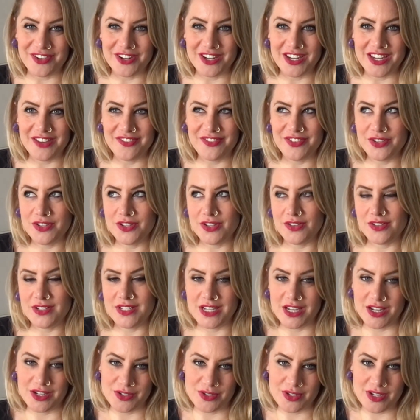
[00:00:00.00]
If you don't
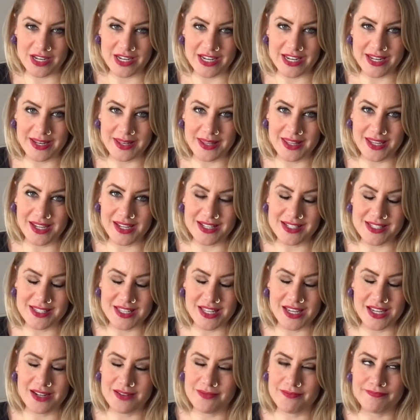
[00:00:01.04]
dare to delete things,
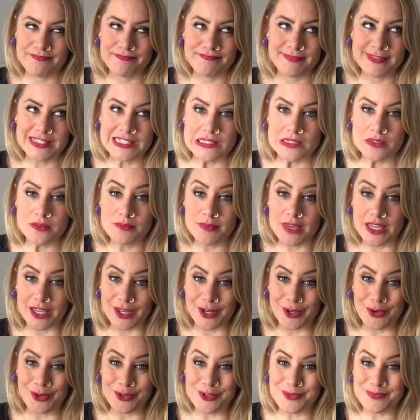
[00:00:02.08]
then make a
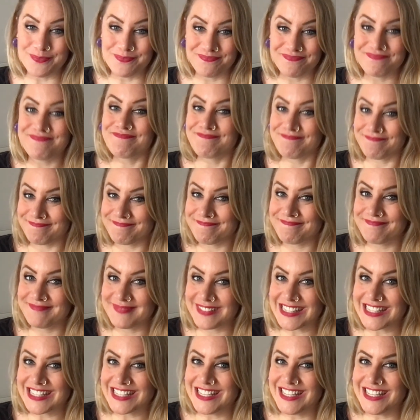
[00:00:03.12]
note
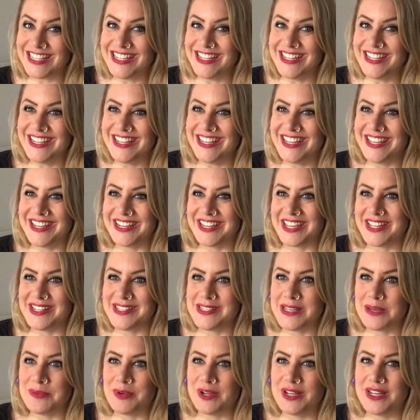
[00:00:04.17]
and get
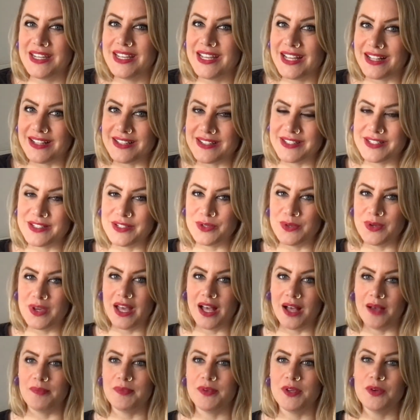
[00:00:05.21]
someone else to
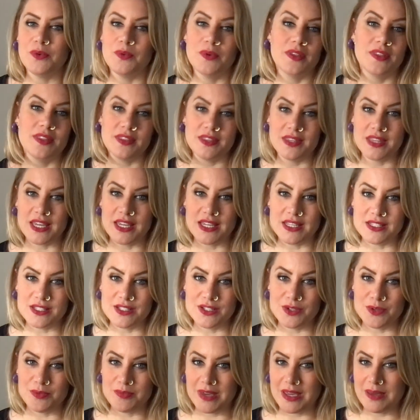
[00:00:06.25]
help you with things
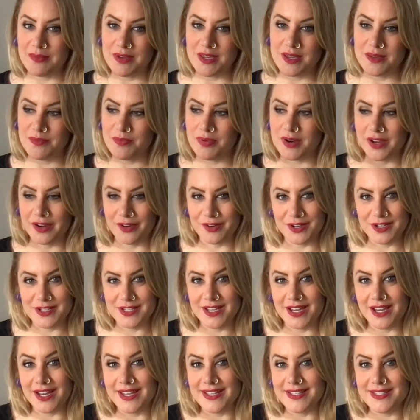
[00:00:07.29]
to maybe
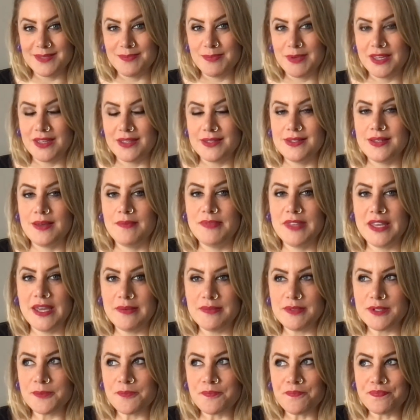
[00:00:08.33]
prioritize, because
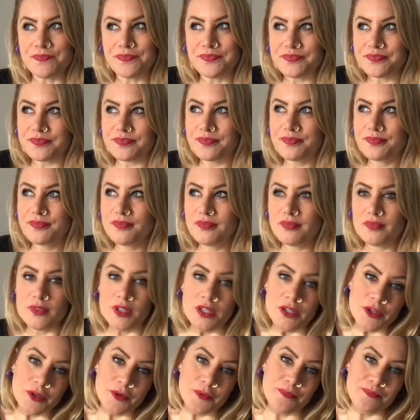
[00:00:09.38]
sometimes
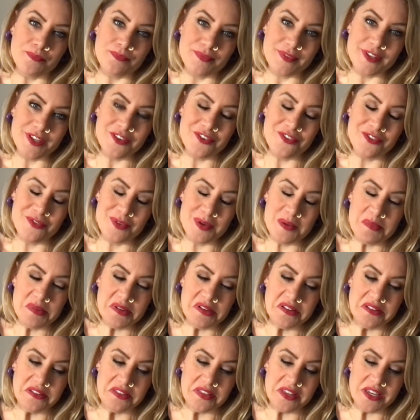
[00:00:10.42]
if we
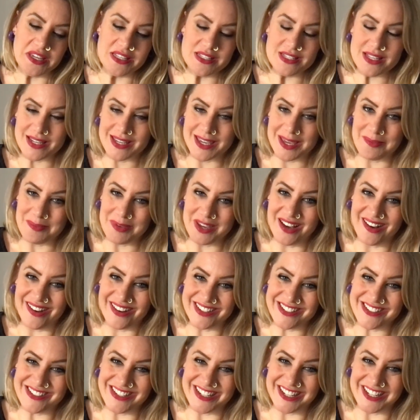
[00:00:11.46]
build things, it can be hard
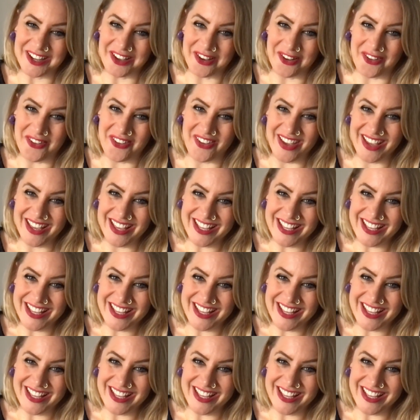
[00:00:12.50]
to let go.